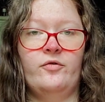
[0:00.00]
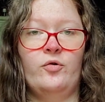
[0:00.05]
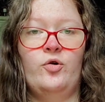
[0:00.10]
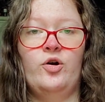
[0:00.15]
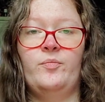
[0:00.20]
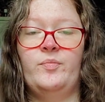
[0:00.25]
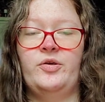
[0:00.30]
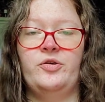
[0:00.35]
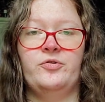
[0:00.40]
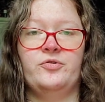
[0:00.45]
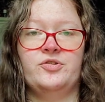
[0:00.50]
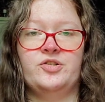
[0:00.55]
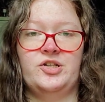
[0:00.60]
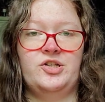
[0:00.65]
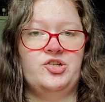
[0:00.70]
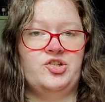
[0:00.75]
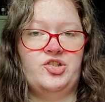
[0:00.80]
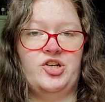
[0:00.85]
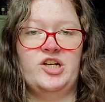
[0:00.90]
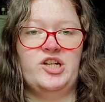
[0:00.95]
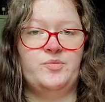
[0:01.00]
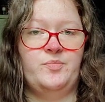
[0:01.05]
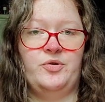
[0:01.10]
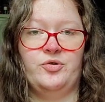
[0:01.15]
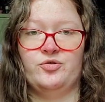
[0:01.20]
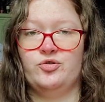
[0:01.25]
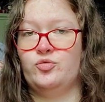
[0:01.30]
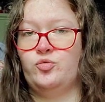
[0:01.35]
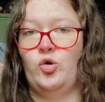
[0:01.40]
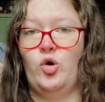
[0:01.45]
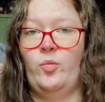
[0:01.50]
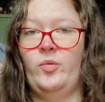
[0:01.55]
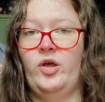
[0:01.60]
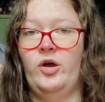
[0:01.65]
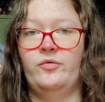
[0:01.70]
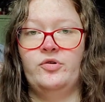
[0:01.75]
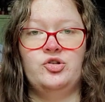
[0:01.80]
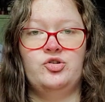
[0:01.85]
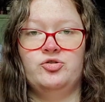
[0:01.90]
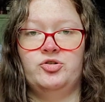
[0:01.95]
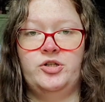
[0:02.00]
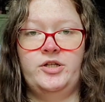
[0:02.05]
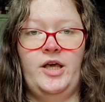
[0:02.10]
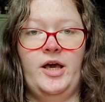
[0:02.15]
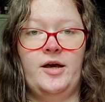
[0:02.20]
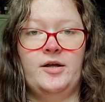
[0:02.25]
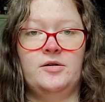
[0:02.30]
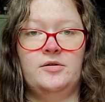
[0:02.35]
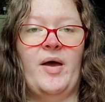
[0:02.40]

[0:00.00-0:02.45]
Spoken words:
who appears in Shakespeare's Romeo and Juliet.